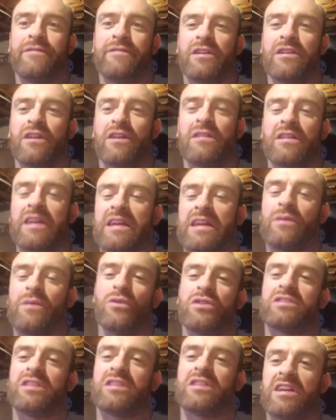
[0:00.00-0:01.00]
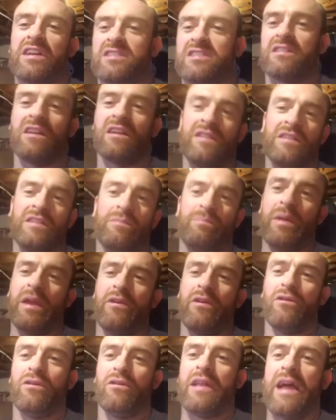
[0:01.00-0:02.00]
you know, like, it wasn't considered like this
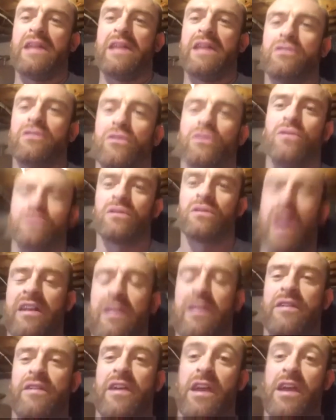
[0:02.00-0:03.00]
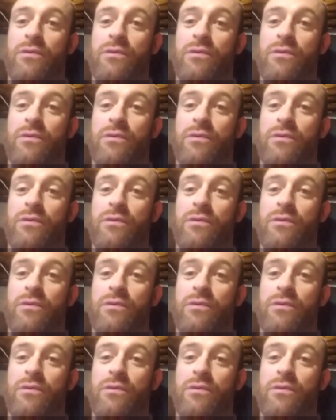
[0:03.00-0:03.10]
be-all, end-all kind of thing.